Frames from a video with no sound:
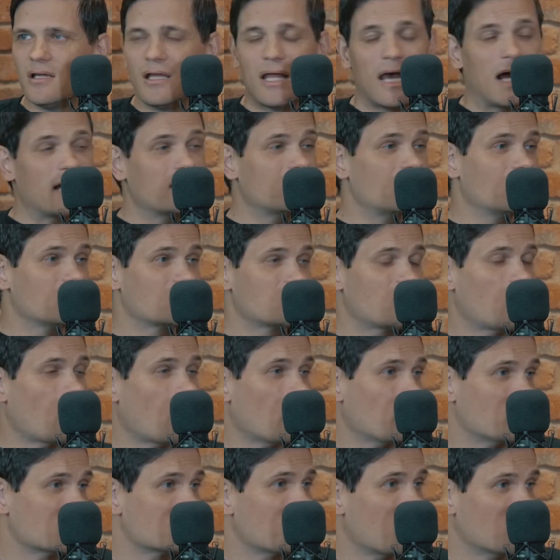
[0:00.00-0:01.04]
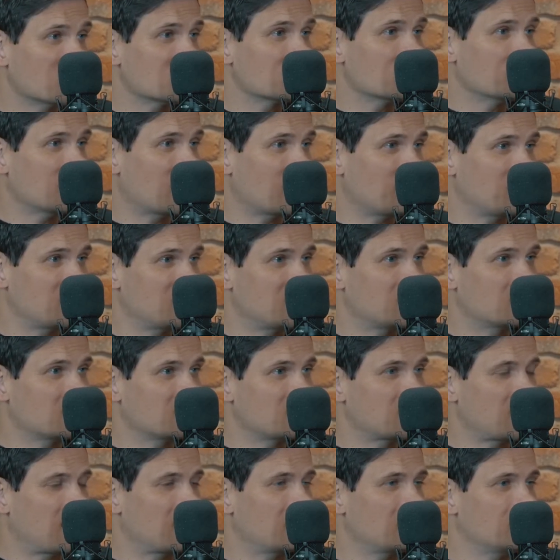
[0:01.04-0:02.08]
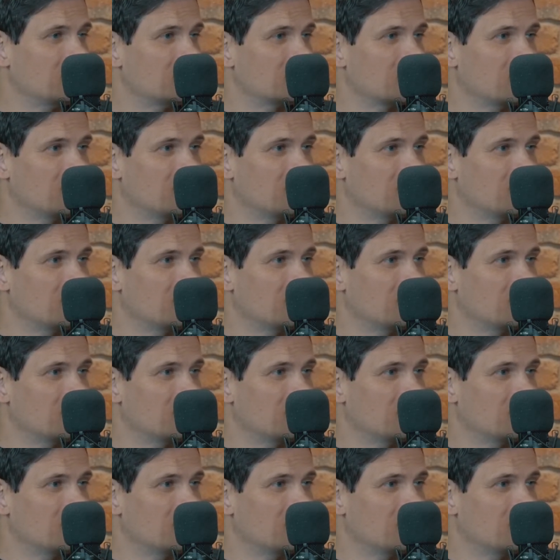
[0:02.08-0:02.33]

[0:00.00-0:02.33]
And of course, Coop was sponsoring that particular challenge,